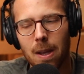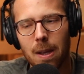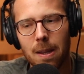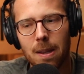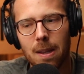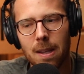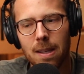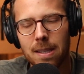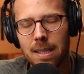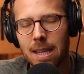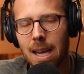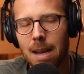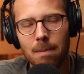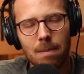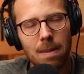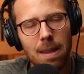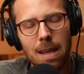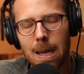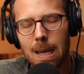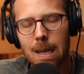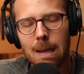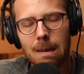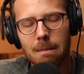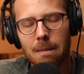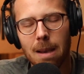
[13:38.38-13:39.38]
the same
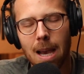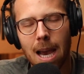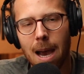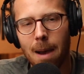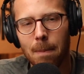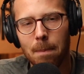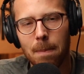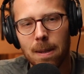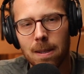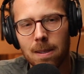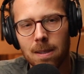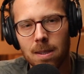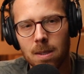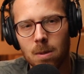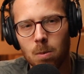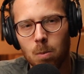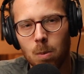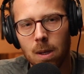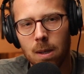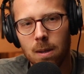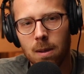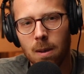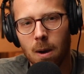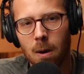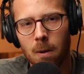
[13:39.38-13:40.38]
thing happens
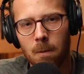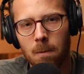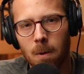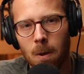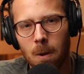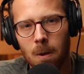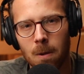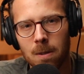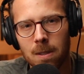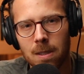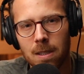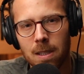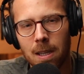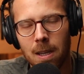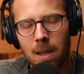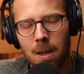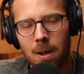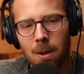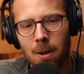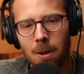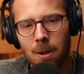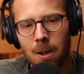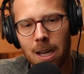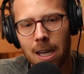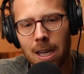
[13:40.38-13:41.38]
with our
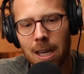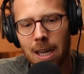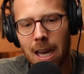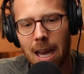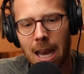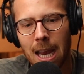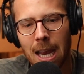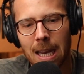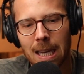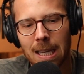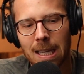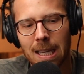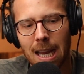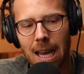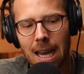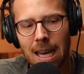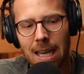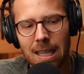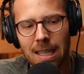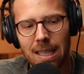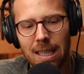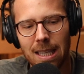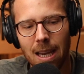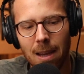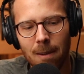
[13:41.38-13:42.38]
volunteering
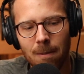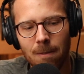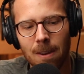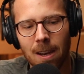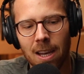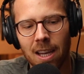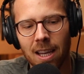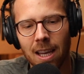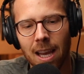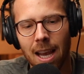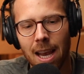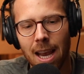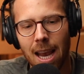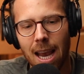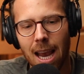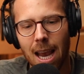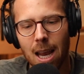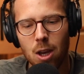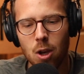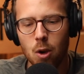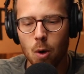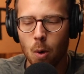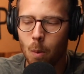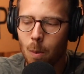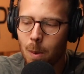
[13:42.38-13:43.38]
and giving.
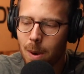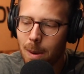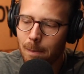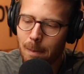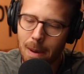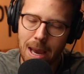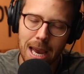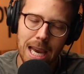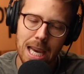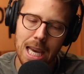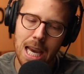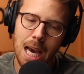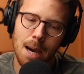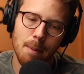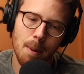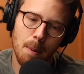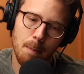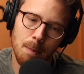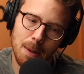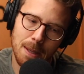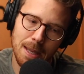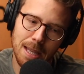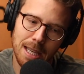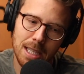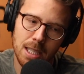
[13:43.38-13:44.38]
And, we may come up
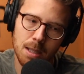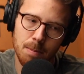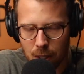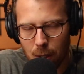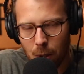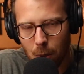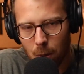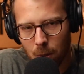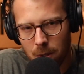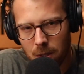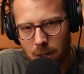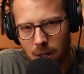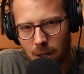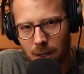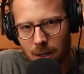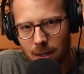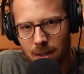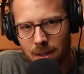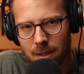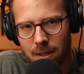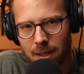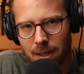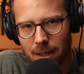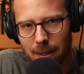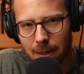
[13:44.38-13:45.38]
with
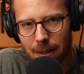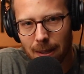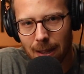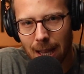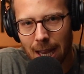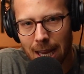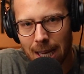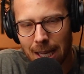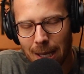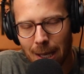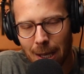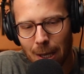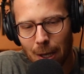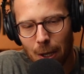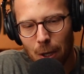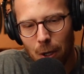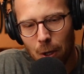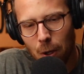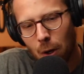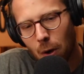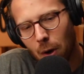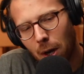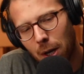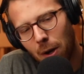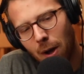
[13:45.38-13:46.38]
excuses I
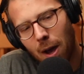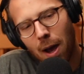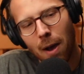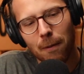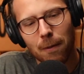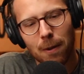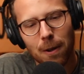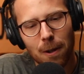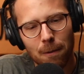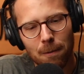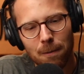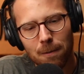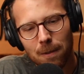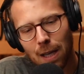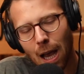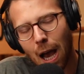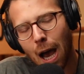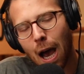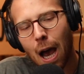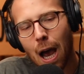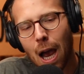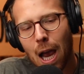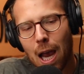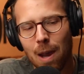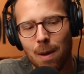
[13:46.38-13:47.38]
don't have enough
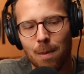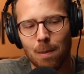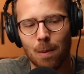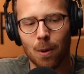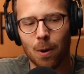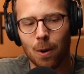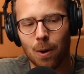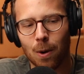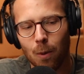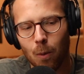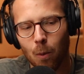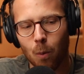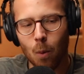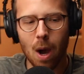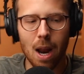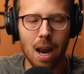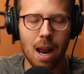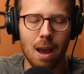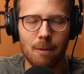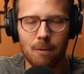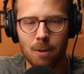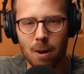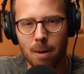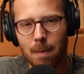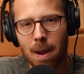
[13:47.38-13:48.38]
time or
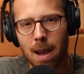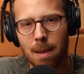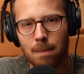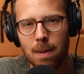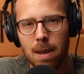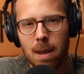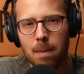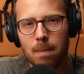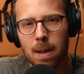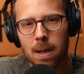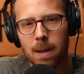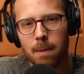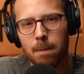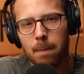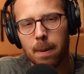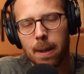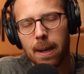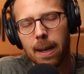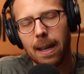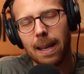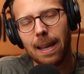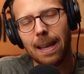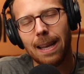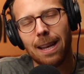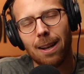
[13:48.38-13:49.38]
whatever it might be. But
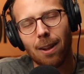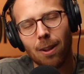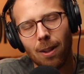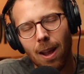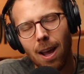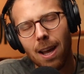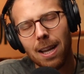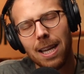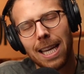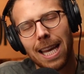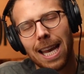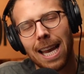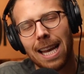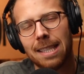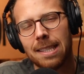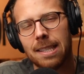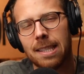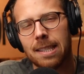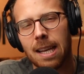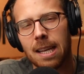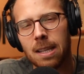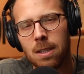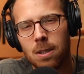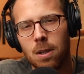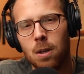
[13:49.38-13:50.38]
in a lot of
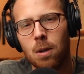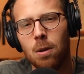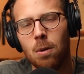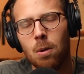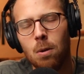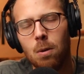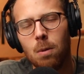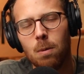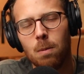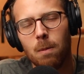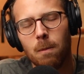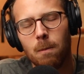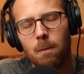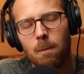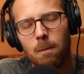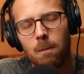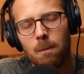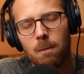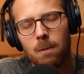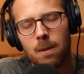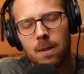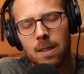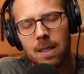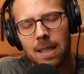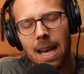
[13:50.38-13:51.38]
cases, I do
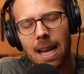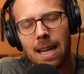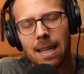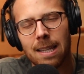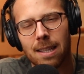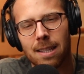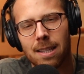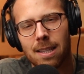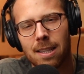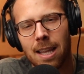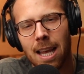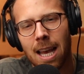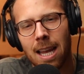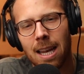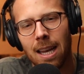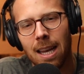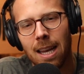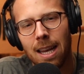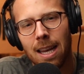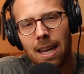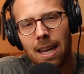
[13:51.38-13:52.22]
sense that